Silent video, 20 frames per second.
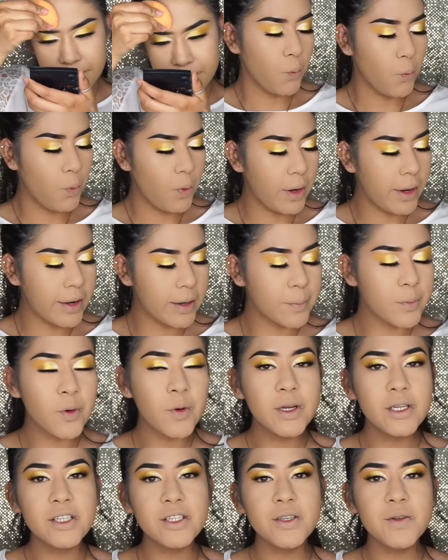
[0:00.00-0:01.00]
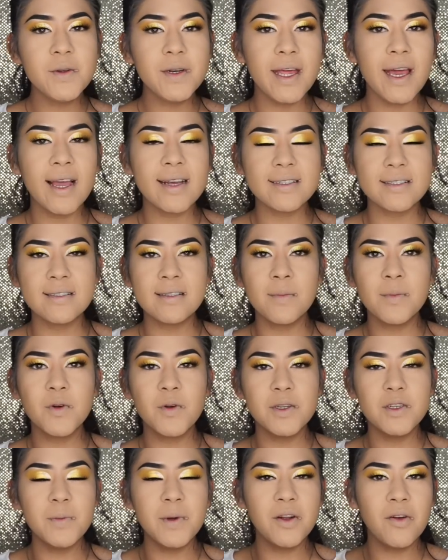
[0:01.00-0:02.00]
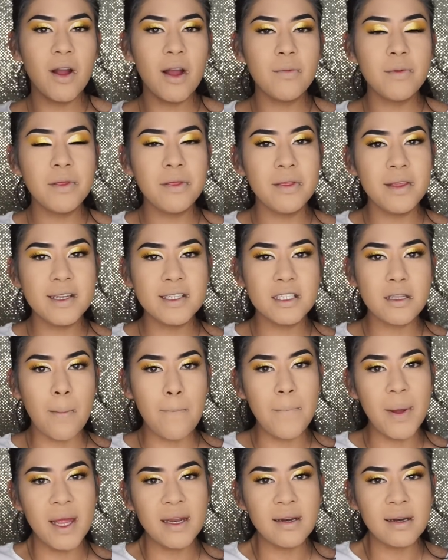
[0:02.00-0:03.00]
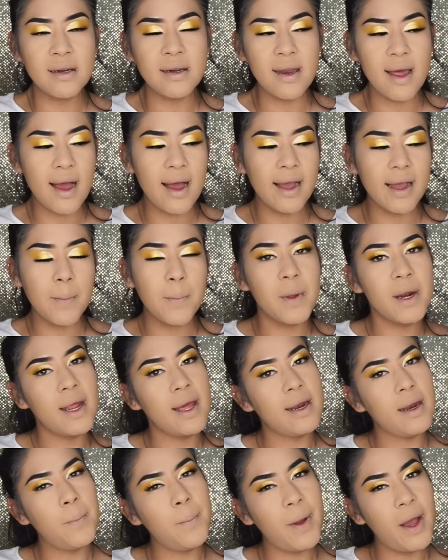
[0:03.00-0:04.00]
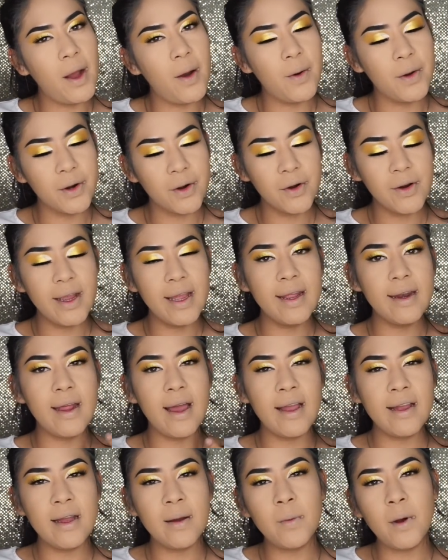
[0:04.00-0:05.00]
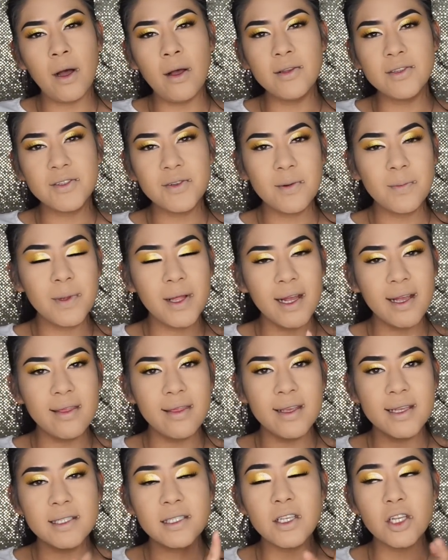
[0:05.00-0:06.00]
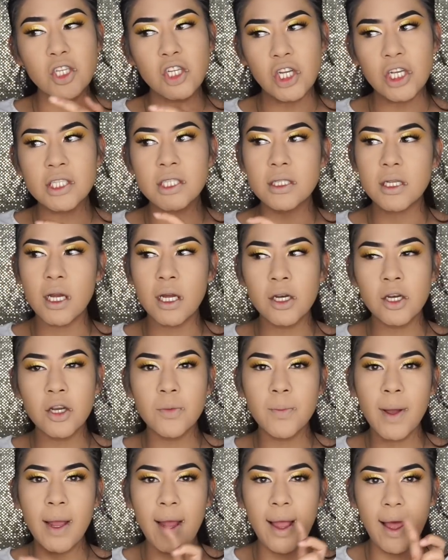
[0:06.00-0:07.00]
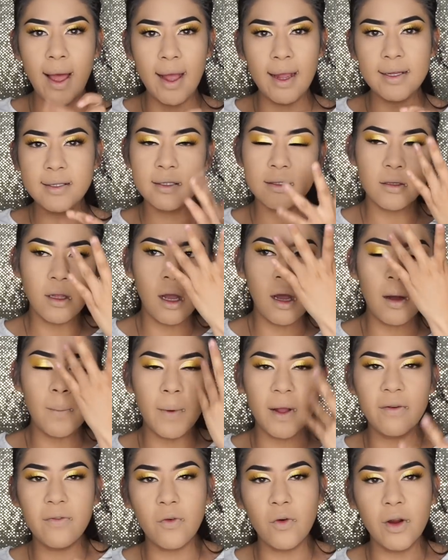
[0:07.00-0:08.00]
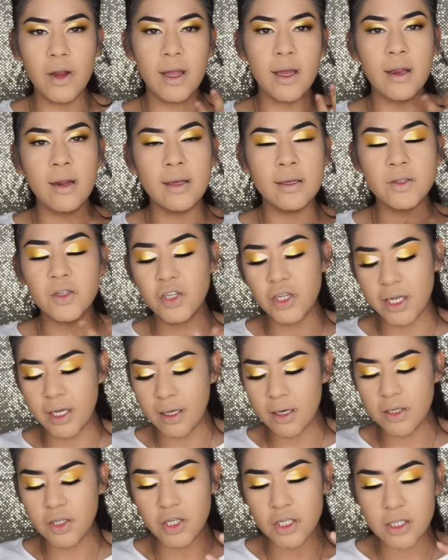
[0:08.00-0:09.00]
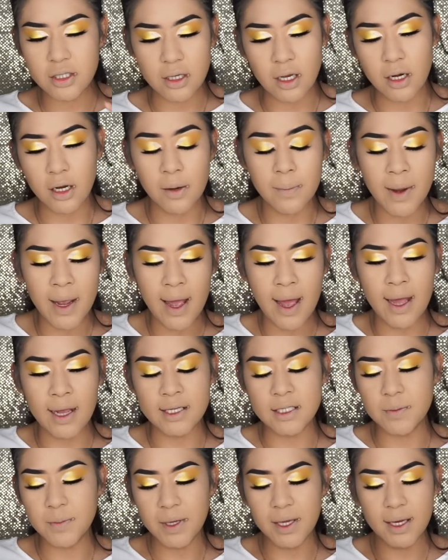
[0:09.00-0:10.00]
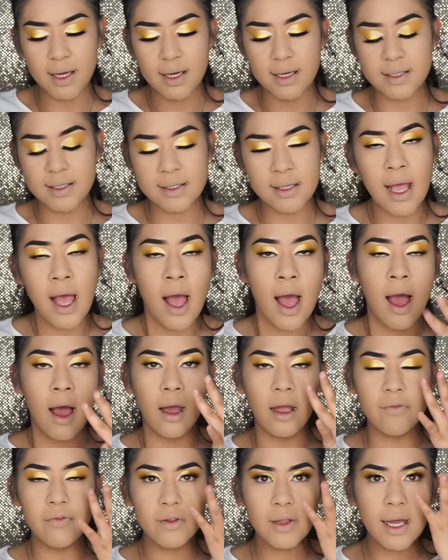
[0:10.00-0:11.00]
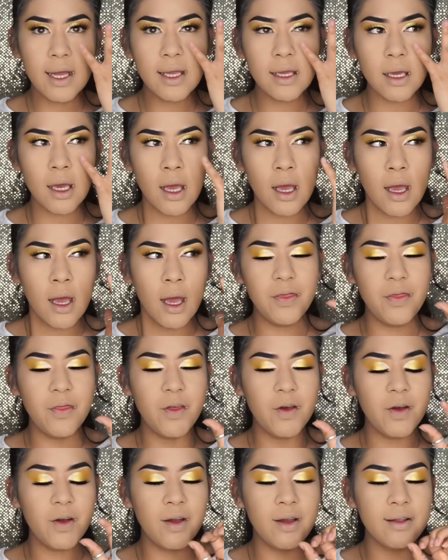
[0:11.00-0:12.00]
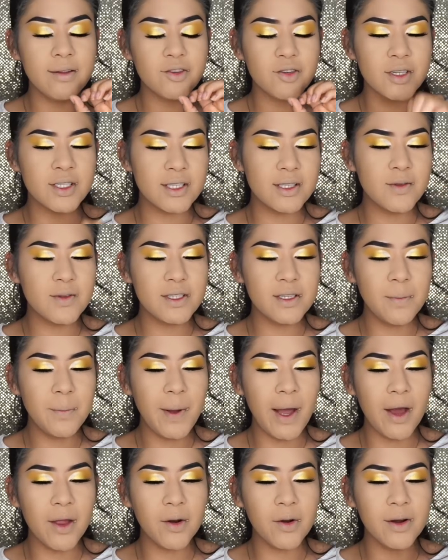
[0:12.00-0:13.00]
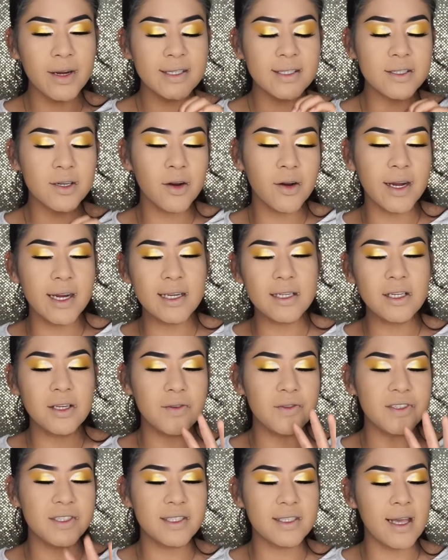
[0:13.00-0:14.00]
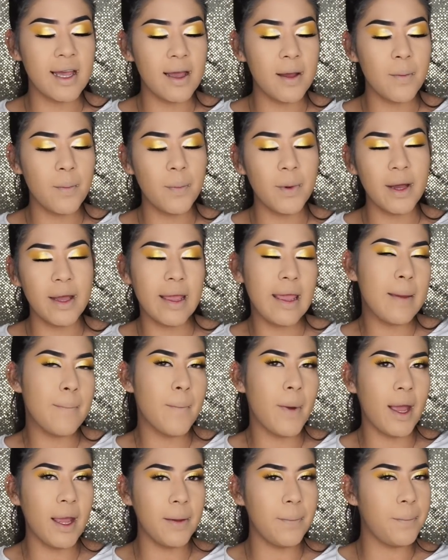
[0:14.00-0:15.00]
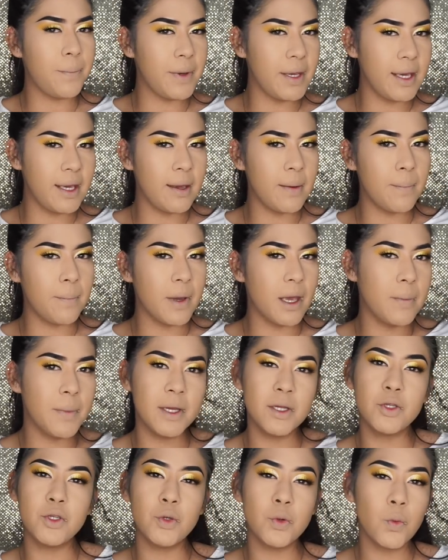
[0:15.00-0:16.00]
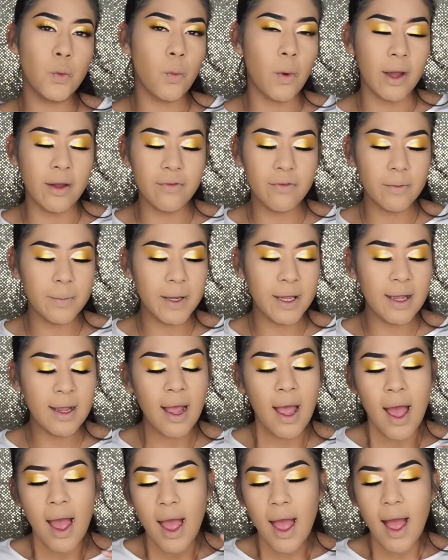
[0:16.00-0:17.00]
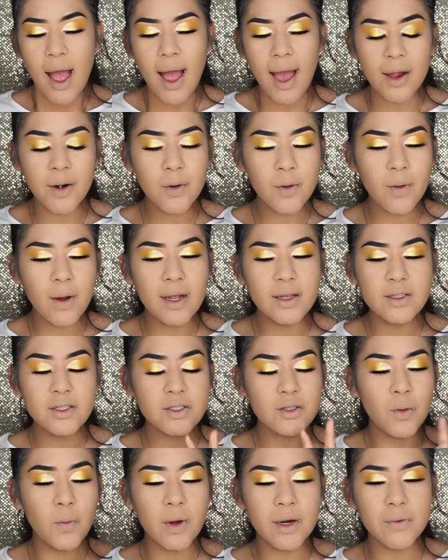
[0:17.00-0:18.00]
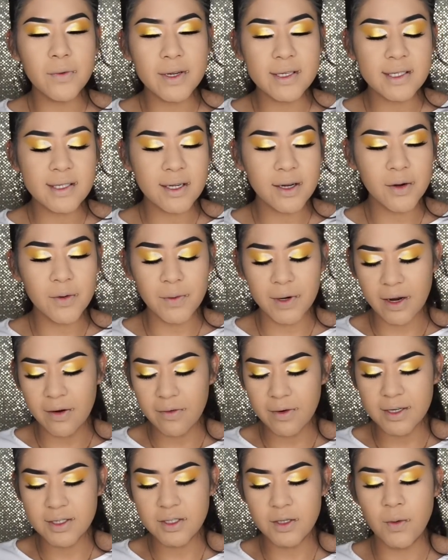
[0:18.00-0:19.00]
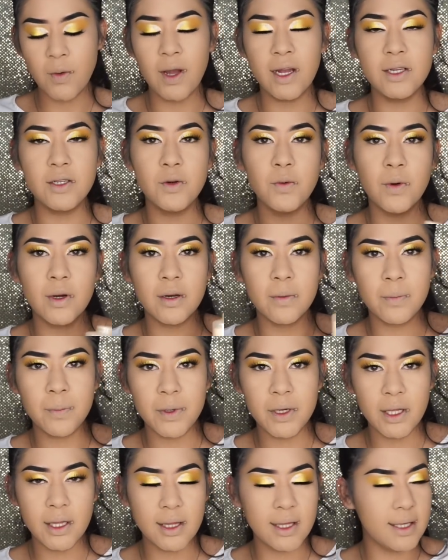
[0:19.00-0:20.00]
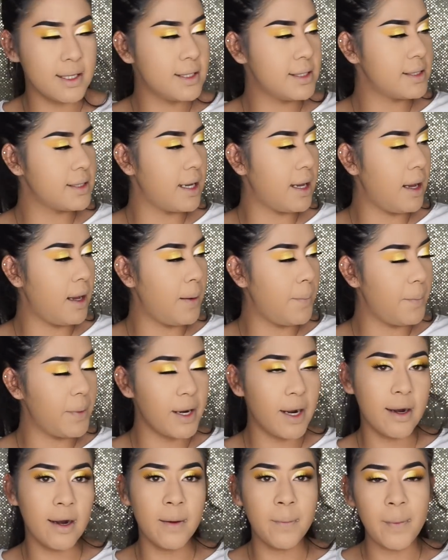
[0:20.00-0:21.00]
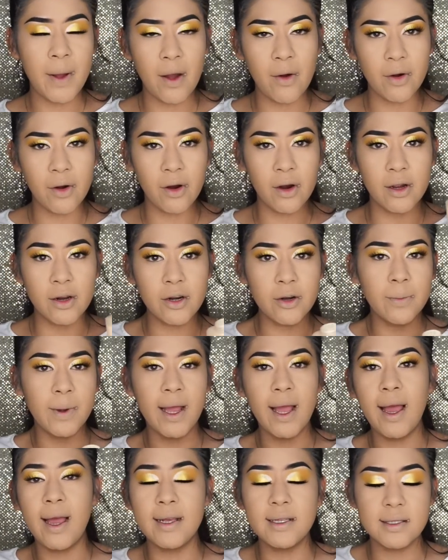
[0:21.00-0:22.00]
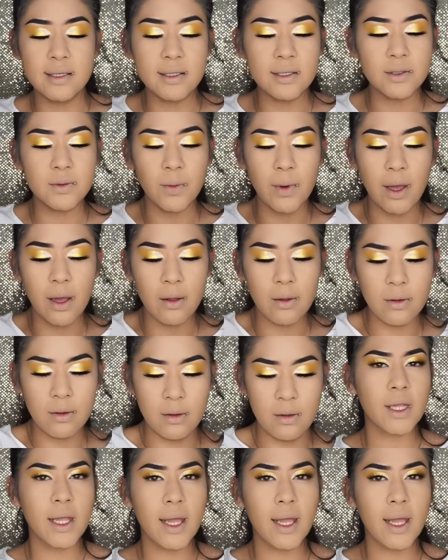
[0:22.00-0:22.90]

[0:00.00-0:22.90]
What I'm going to do next is I'm going to be grabbing this Ben Nye Banana Powder, and I am also applying this just under my eyes, not my forehead and chin, just under my eyes, because I feel like the translucent powder is great to set, but it might be maybe too white for me. I don't know, I just don't want to risk it or whatever, so I do want to put this banana powder under my eyes as well.